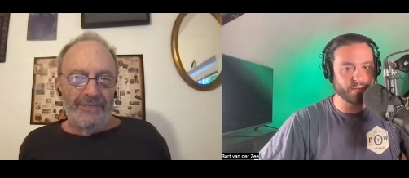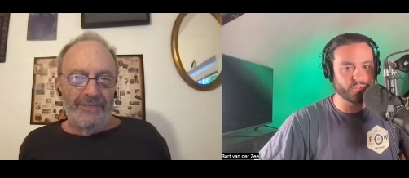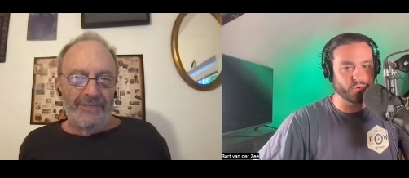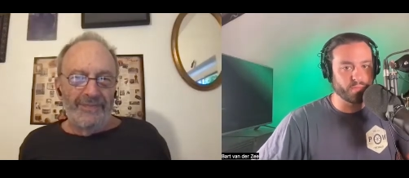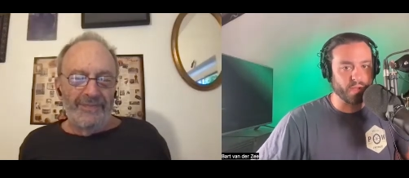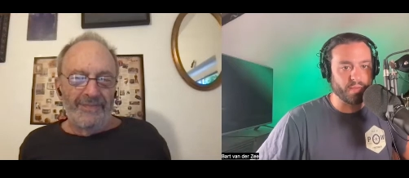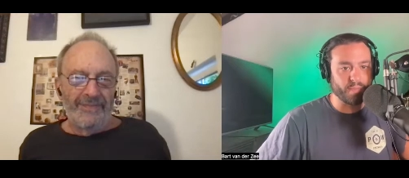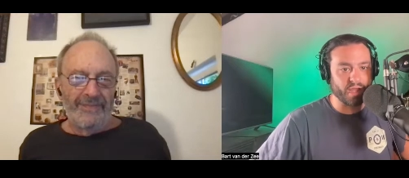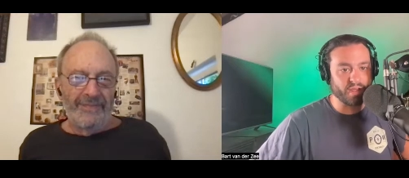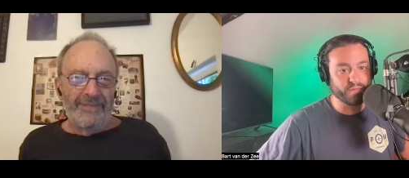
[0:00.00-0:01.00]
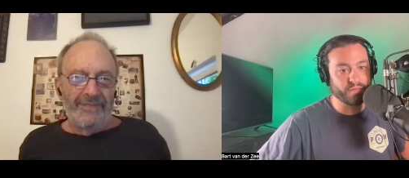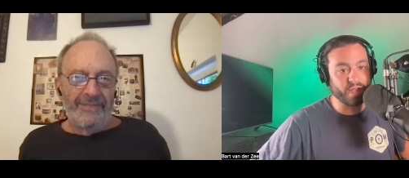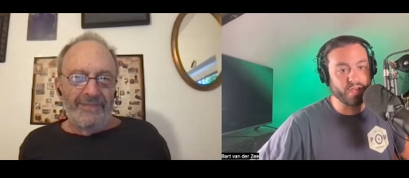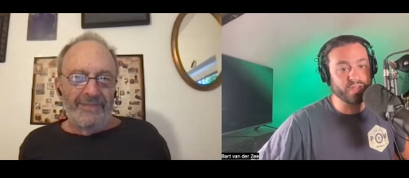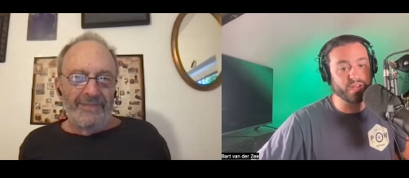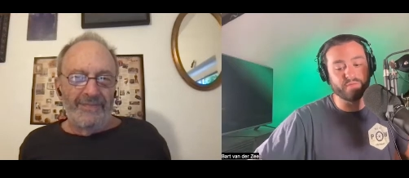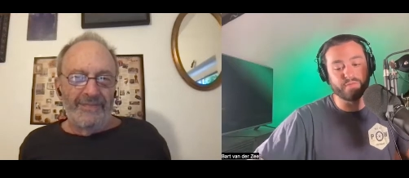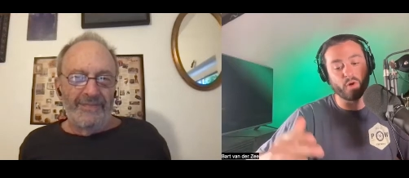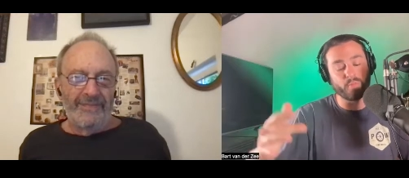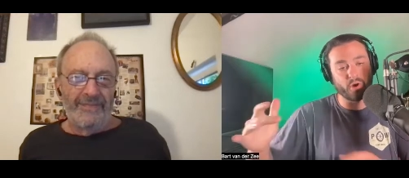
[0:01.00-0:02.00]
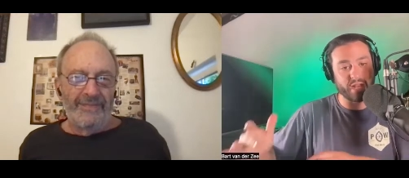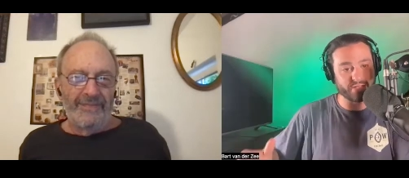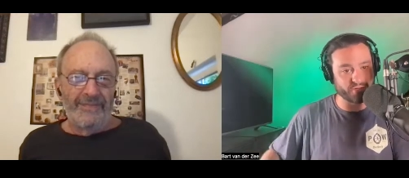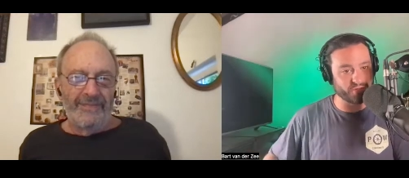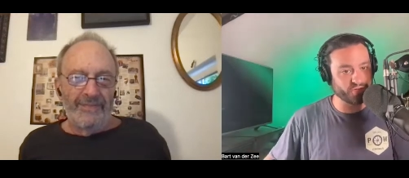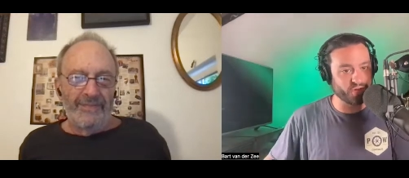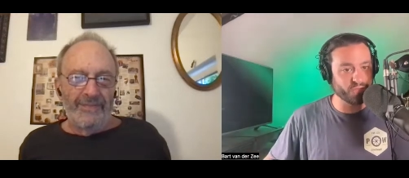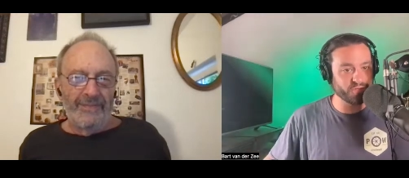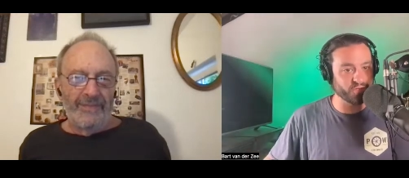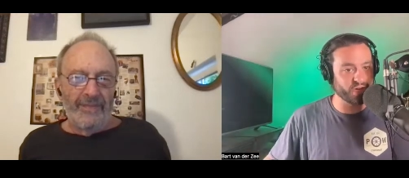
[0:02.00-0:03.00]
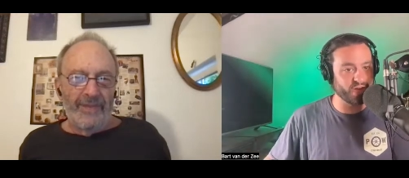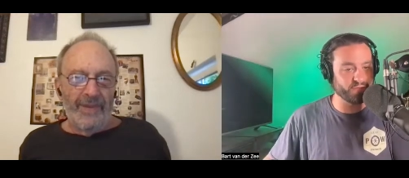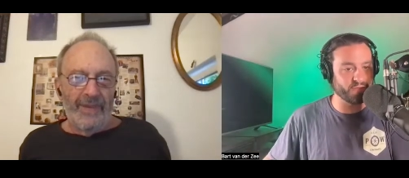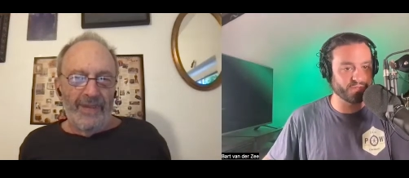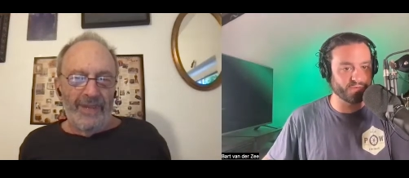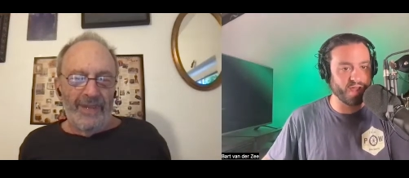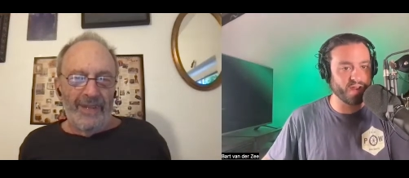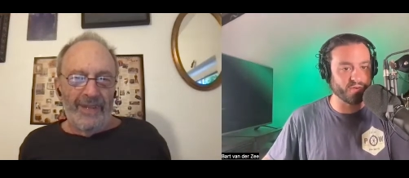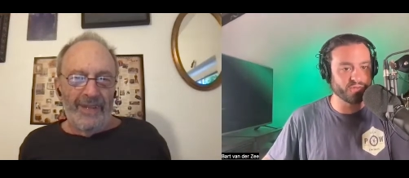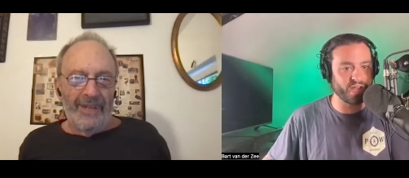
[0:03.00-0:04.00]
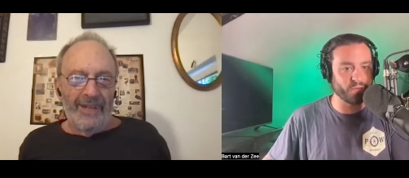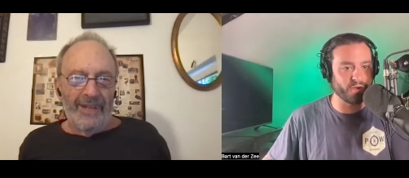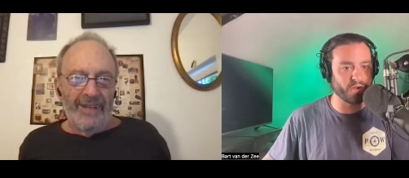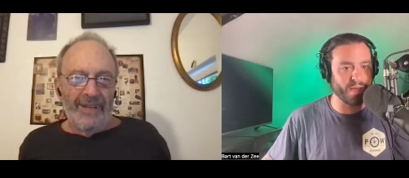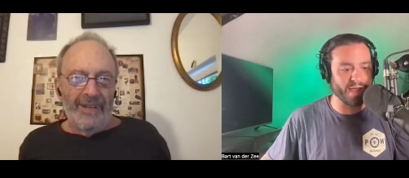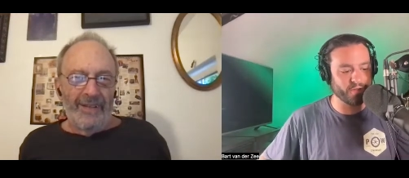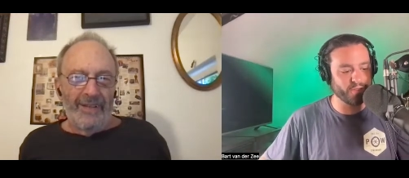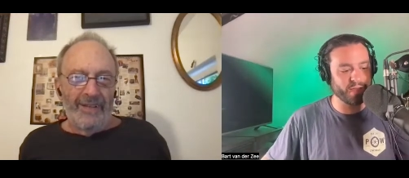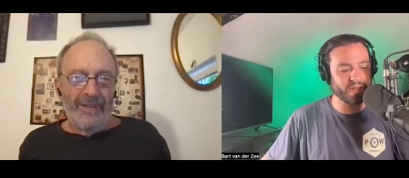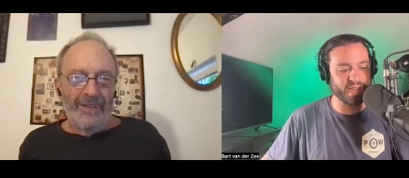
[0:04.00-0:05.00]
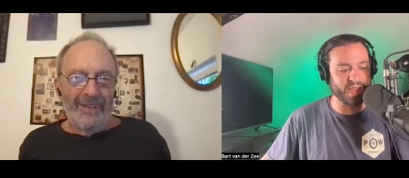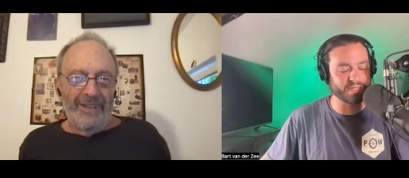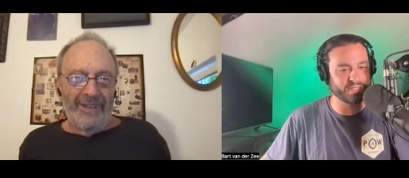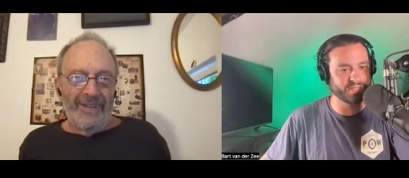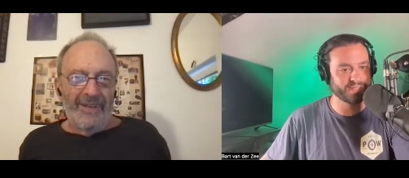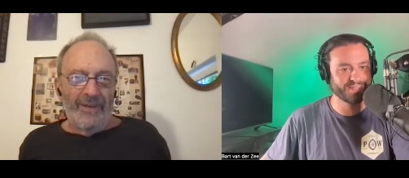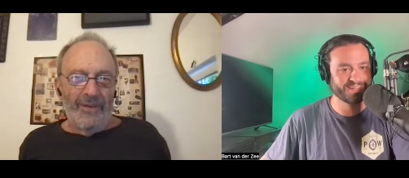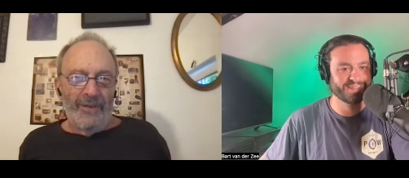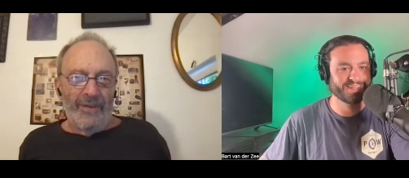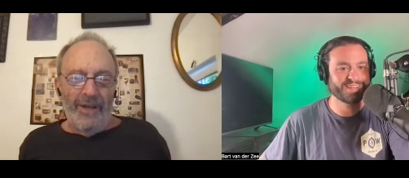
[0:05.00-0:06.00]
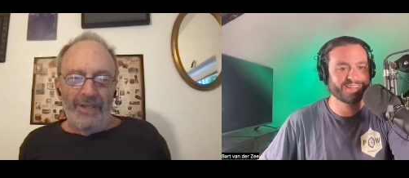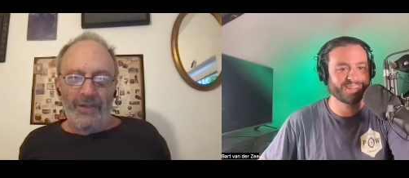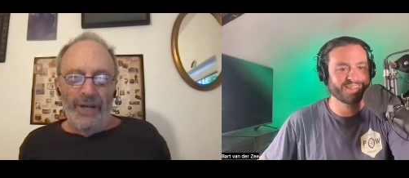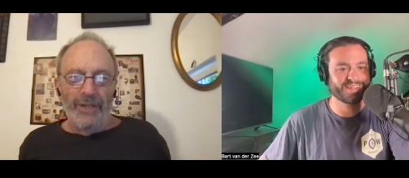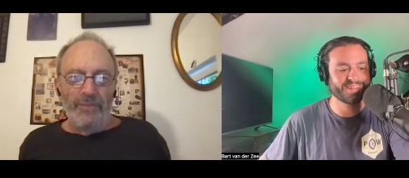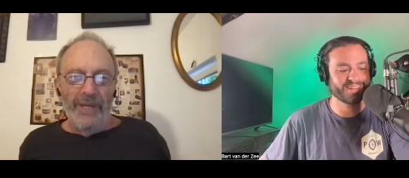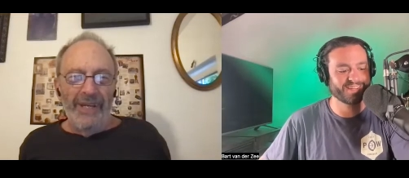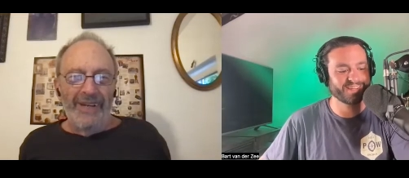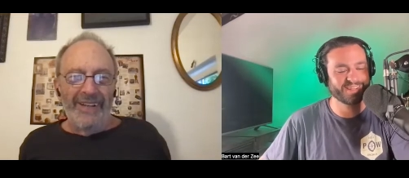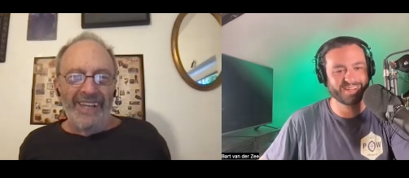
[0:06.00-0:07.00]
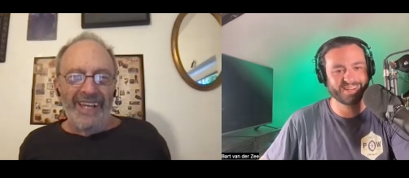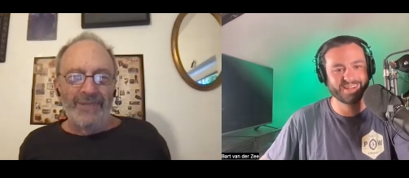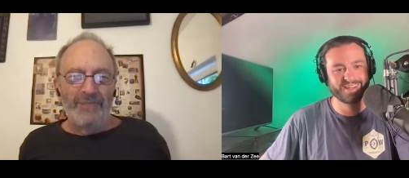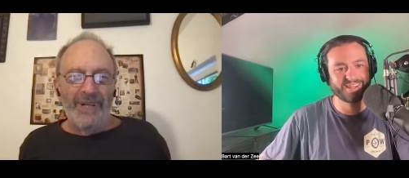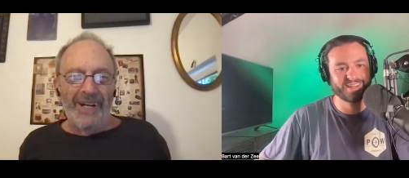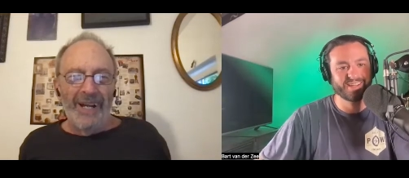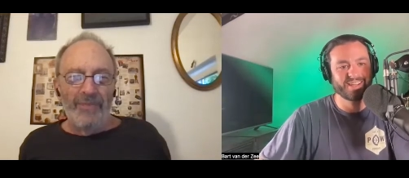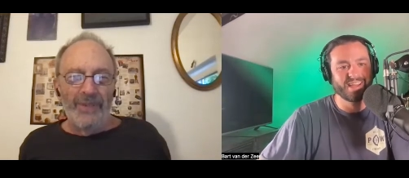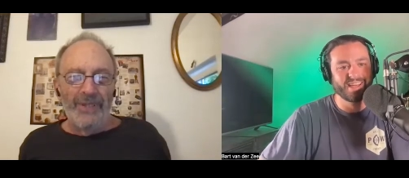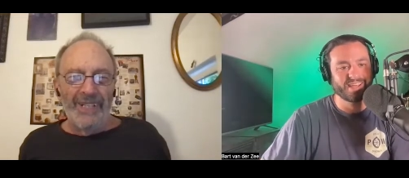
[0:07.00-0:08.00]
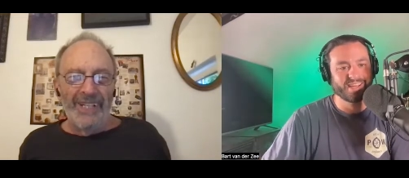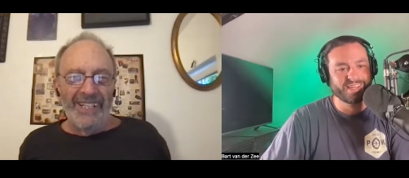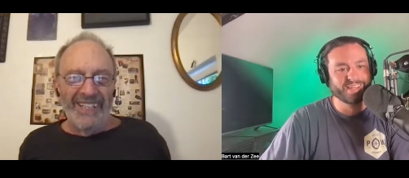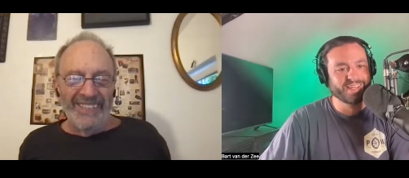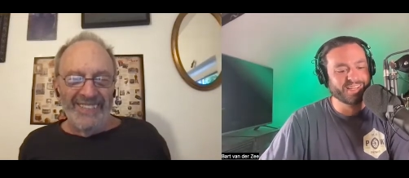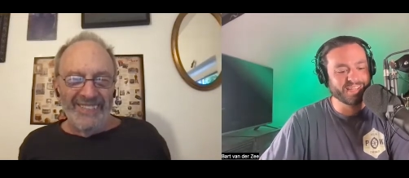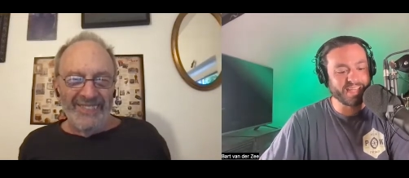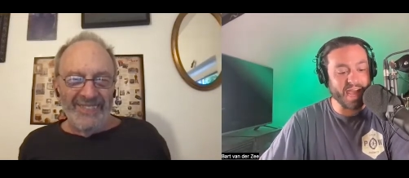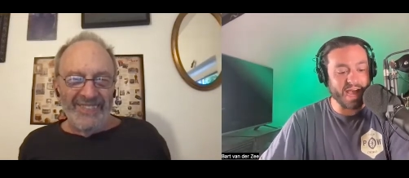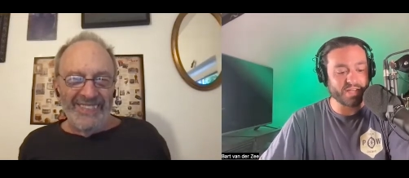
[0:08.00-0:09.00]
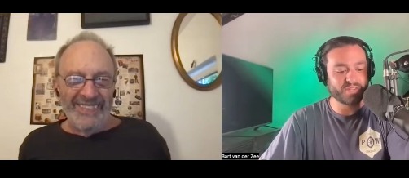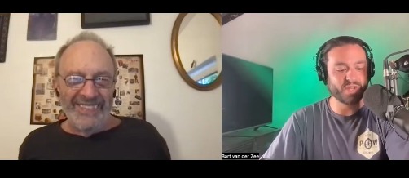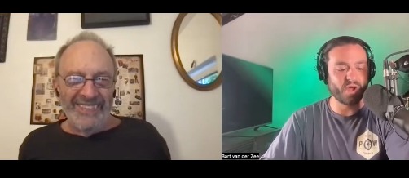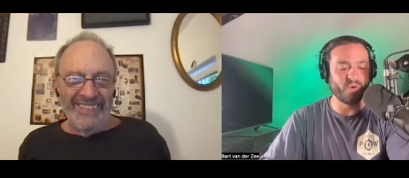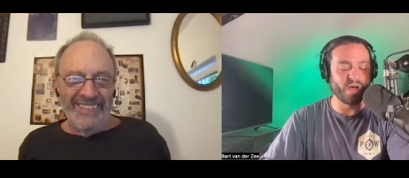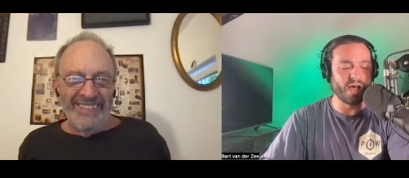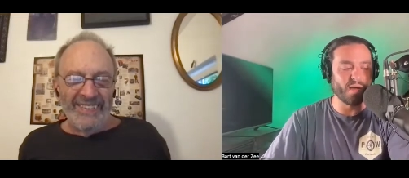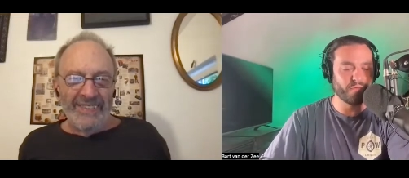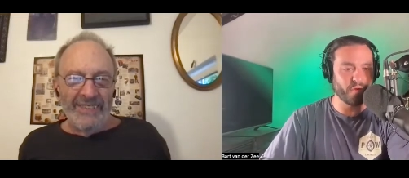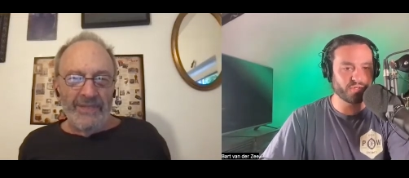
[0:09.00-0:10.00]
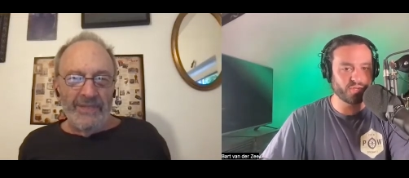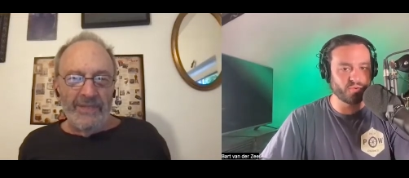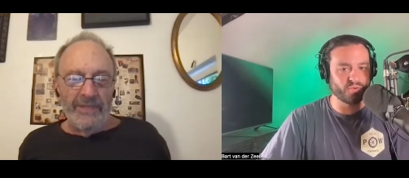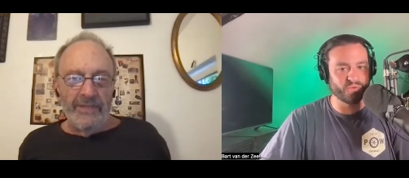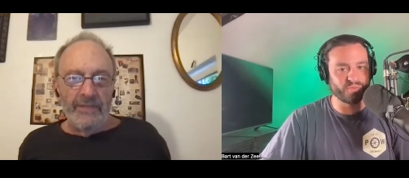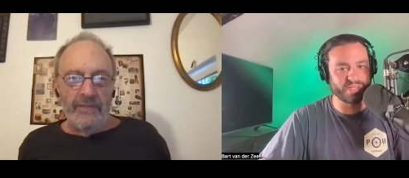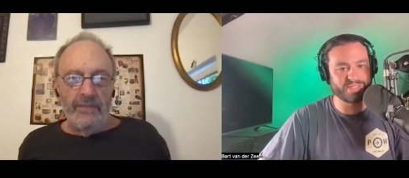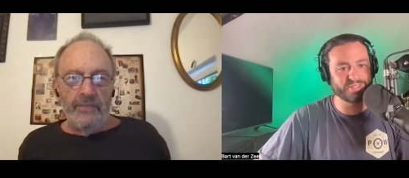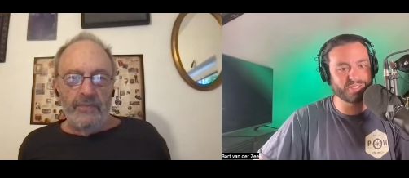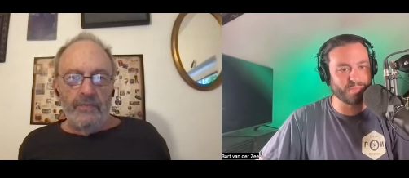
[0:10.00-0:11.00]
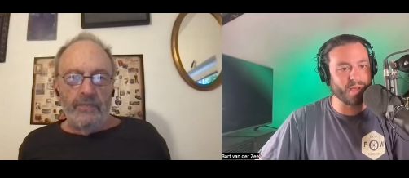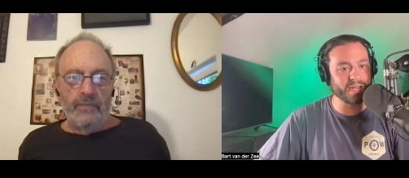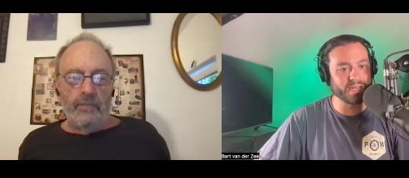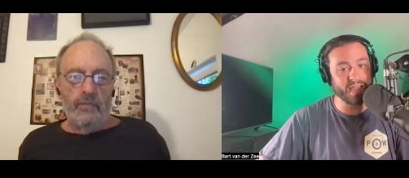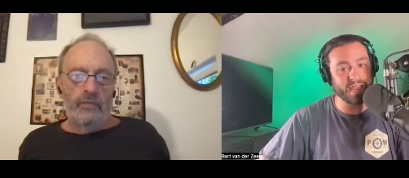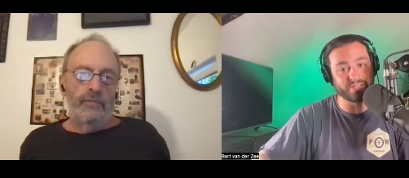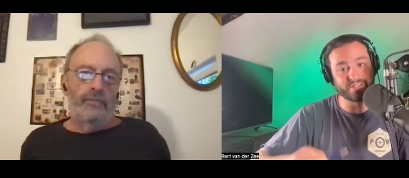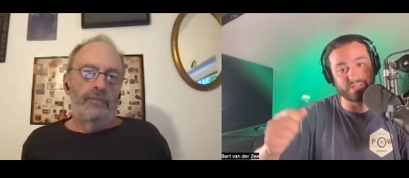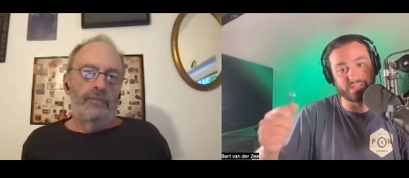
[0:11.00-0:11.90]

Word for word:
Speaker 1: I'm joined by my friend and former guest on the show, Mr. Chet Falzerano. Chet, welcome back on the podcast.
Speaker 2: It's great to be here. Thanks, Bart. I appreciate it.
Speaker 1: Yeah. So, um, folks who listened to the podcast